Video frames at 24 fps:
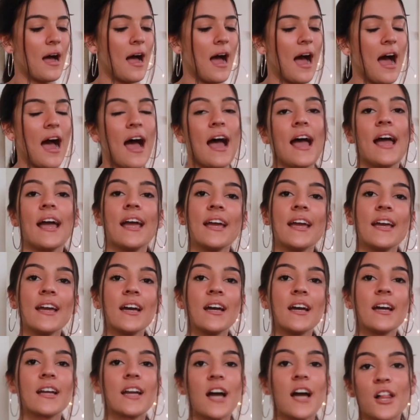I
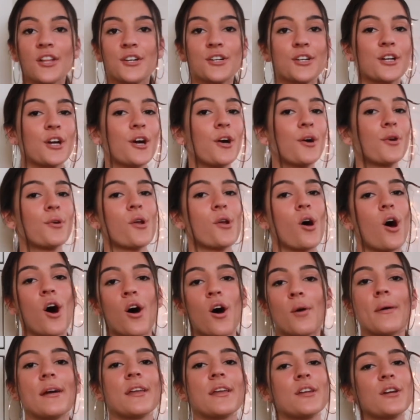color code
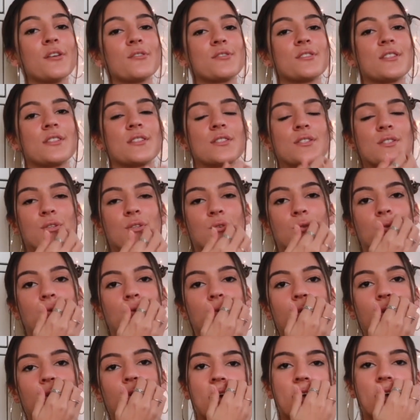all my notes in
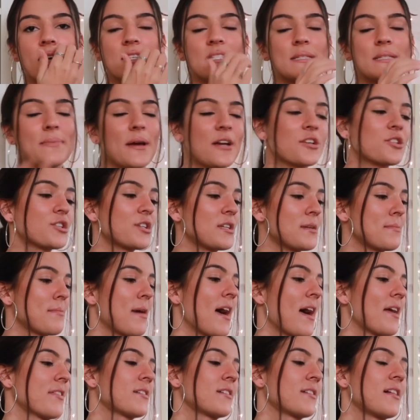school, especially in
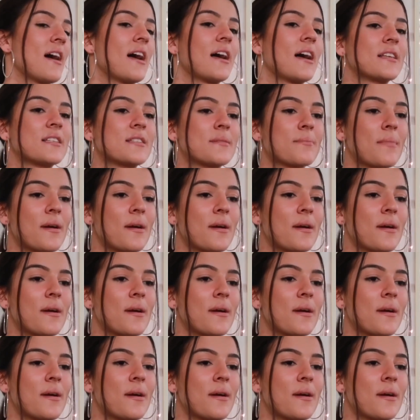math class.